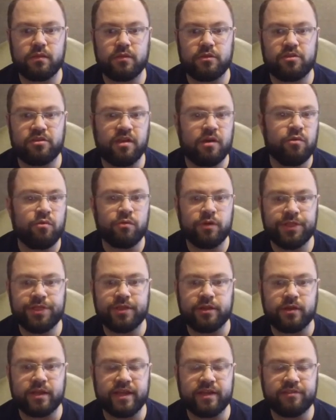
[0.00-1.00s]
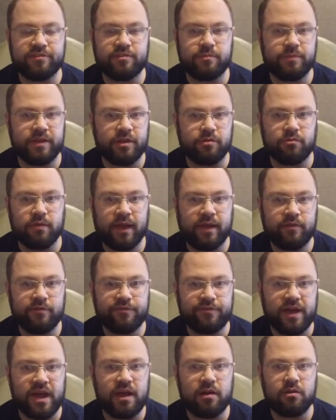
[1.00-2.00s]
don't want their kids to be around
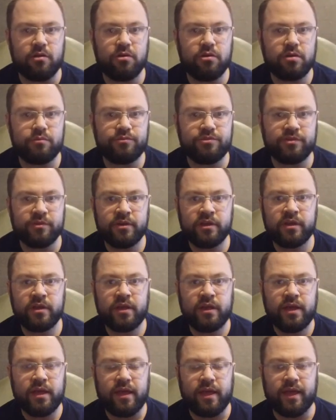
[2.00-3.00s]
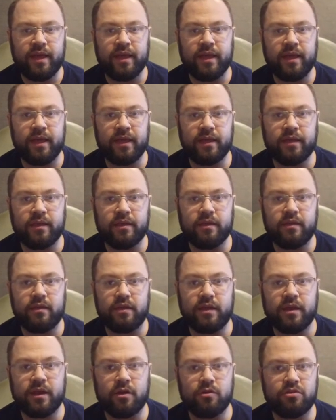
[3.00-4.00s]
firearms, and
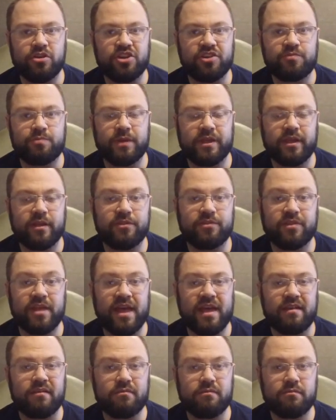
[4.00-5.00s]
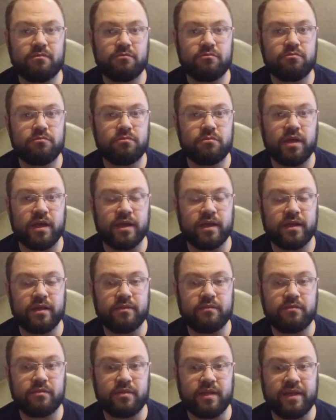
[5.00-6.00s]
just because that
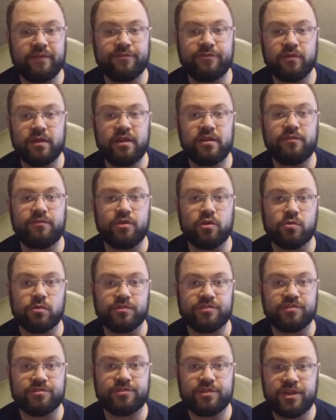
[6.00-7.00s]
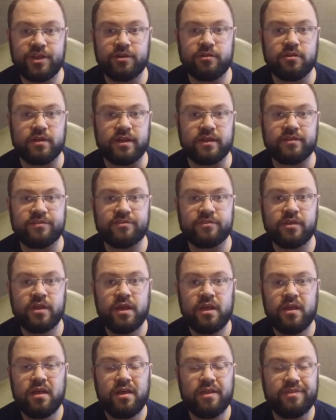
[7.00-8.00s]
friend of yours is curious,
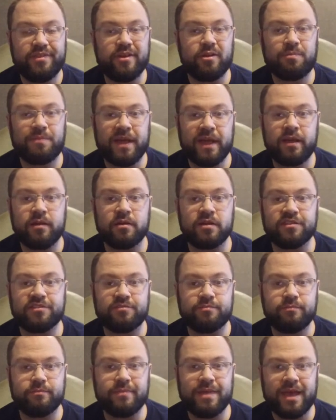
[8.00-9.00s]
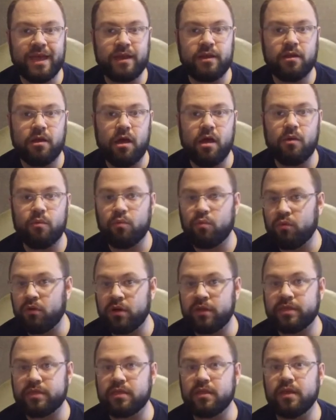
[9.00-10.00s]
their parents may not
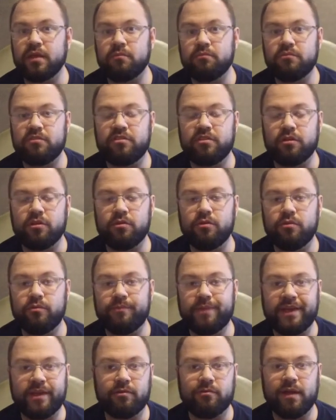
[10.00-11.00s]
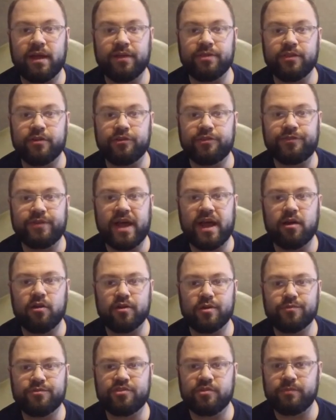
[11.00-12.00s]
want them to be around those
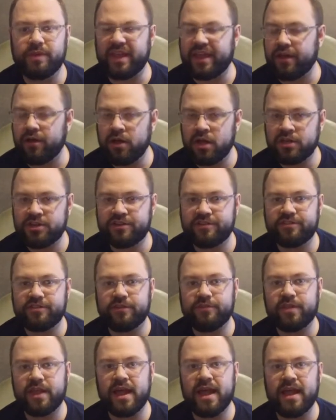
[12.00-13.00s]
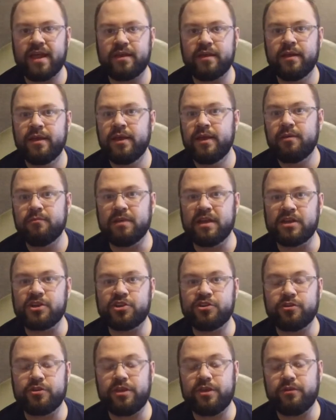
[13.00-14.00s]
firearms. So be conscious of that. Make
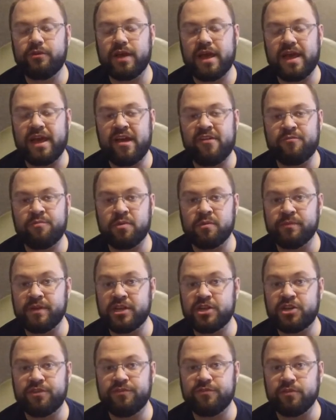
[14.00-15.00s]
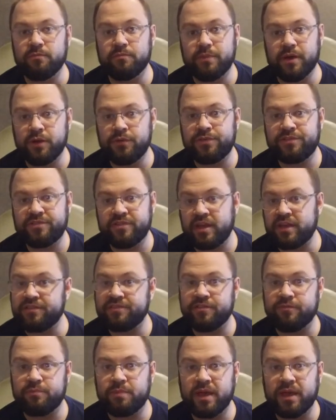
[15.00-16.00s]
sure you have permission from both
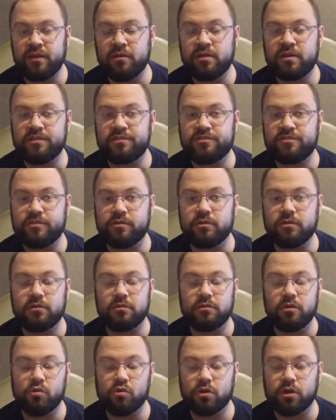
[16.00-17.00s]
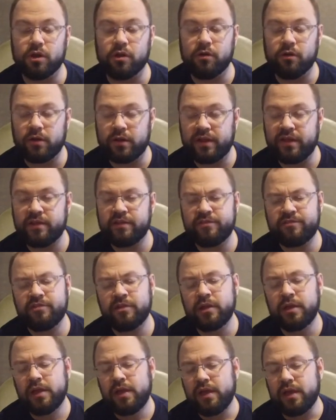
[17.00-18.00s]
sets of parents or guardians,
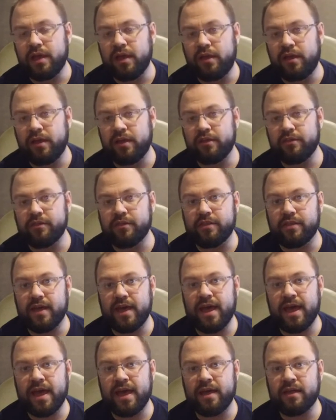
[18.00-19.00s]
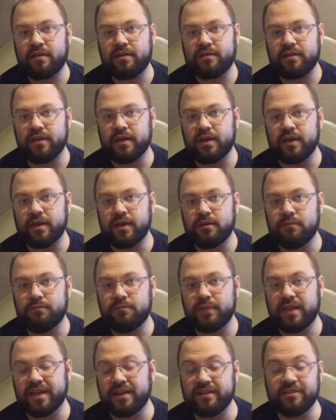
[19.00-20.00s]
and that
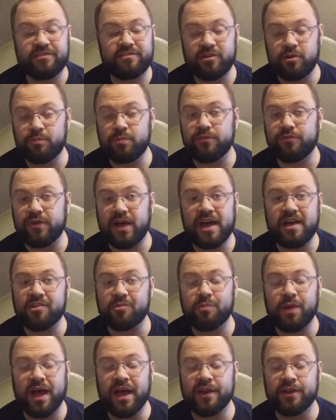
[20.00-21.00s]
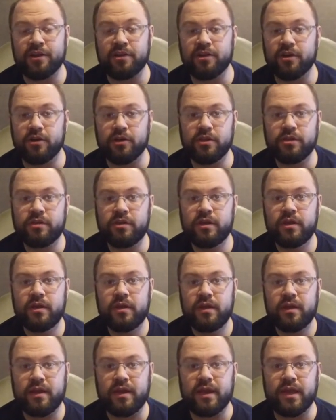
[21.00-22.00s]
it is supervised by an adult.
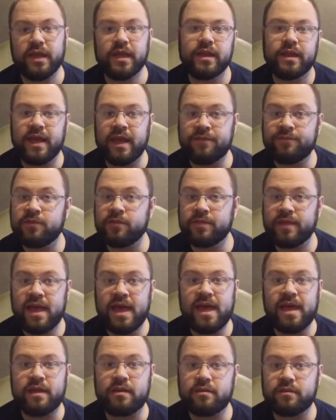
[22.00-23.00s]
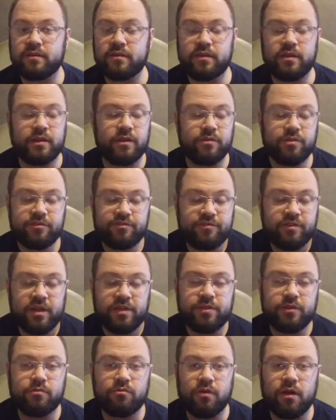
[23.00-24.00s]
And after that, there's
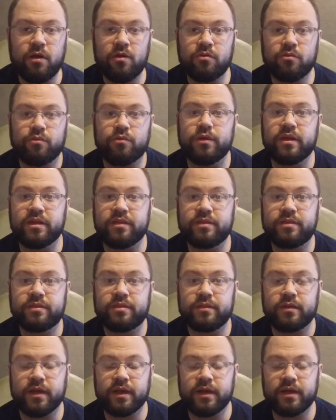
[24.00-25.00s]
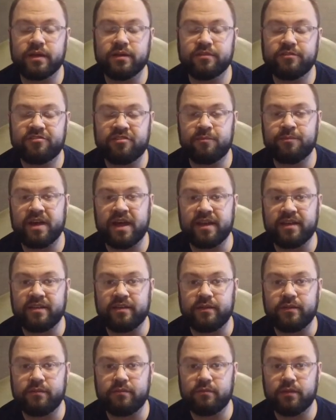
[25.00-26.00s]
nothing wrong with
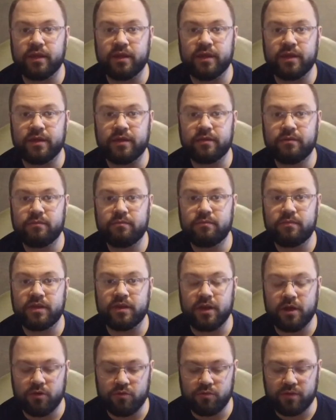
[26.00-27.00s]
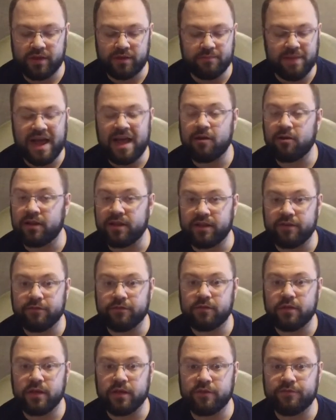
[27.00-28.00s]
somebody, admiring
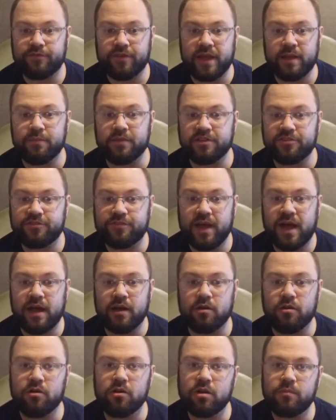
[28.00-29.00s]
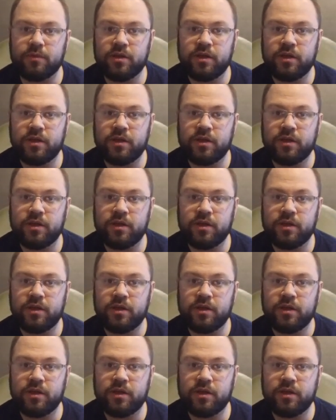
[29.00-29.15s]
a family's firearm.